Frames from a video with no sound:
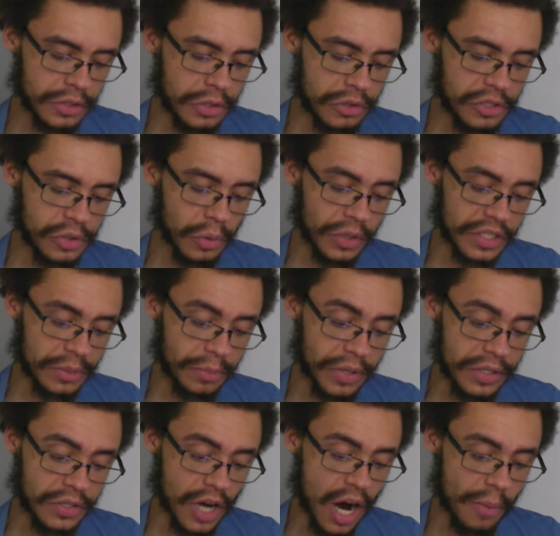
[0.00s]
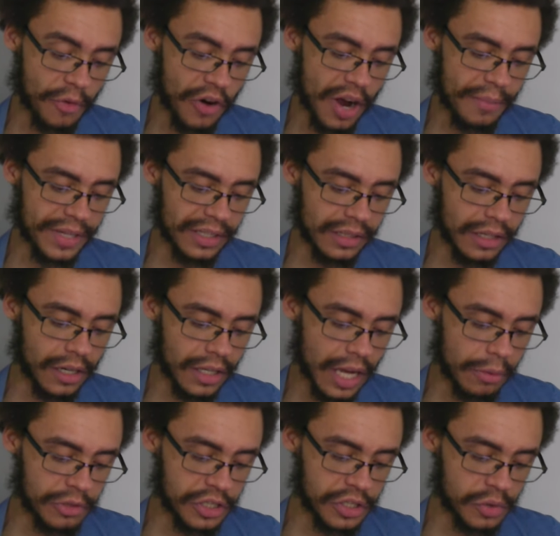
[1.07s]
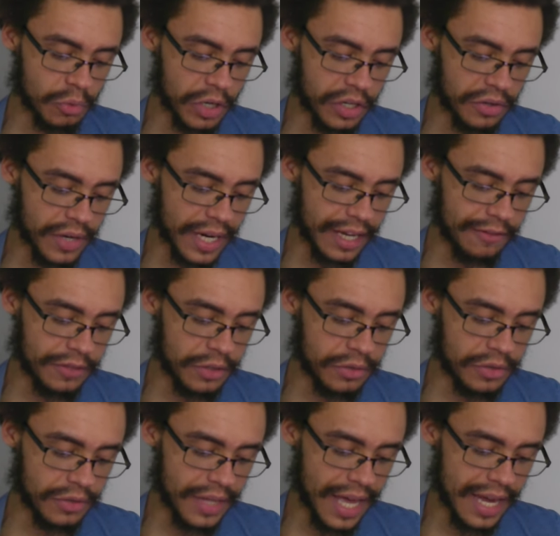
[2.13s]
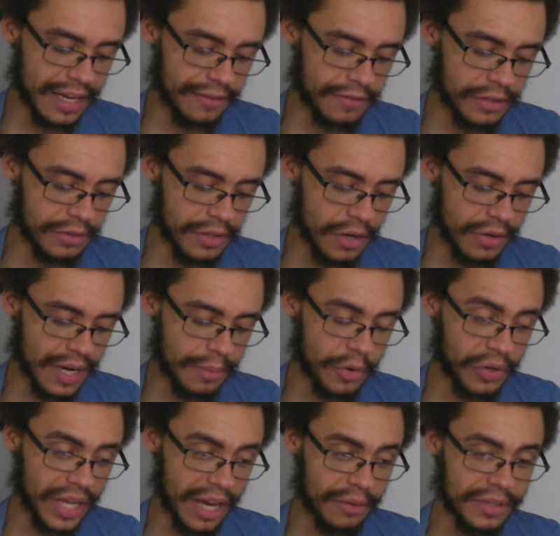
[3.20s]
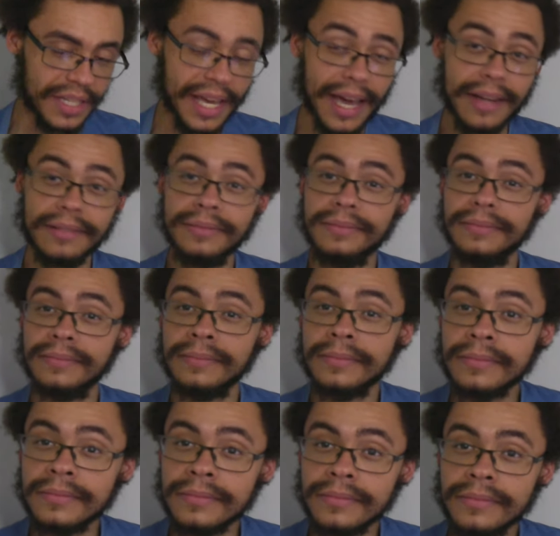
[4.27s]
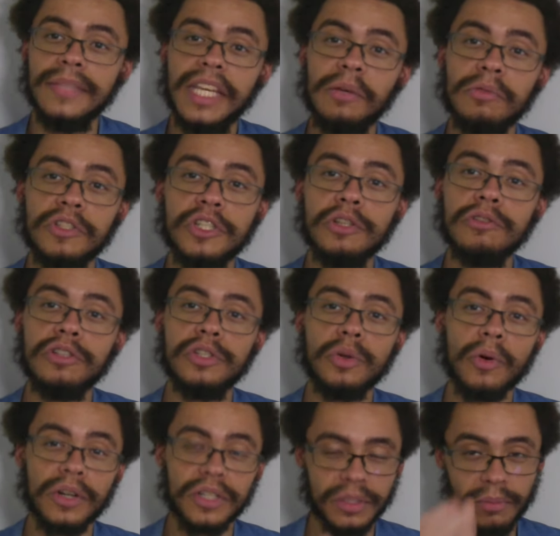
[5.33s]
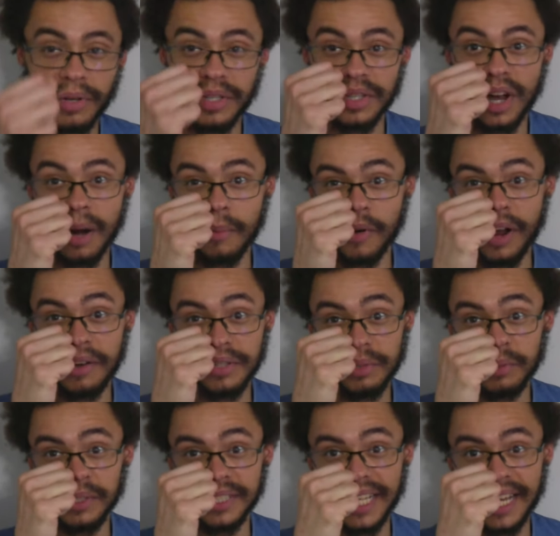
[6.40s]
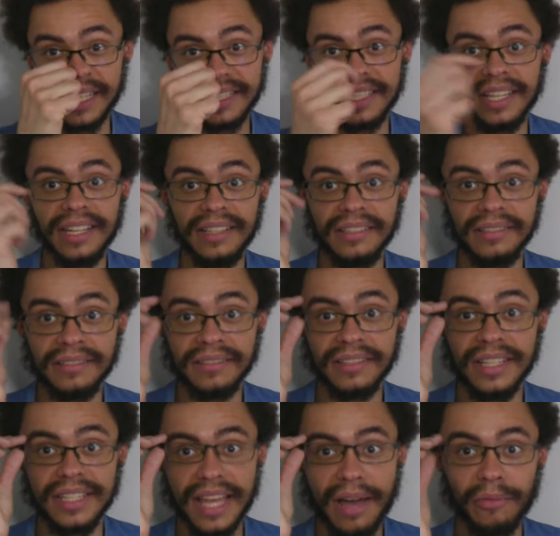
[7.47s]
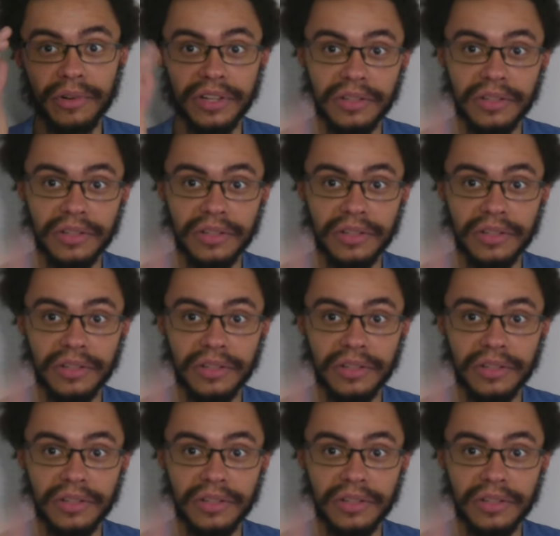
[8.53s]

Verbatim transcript: too short to put his arm around me, lol. I was just wondering if you do that. If you don't, I'm okay with that. He was too short to put his arm around you while dancing? Is that one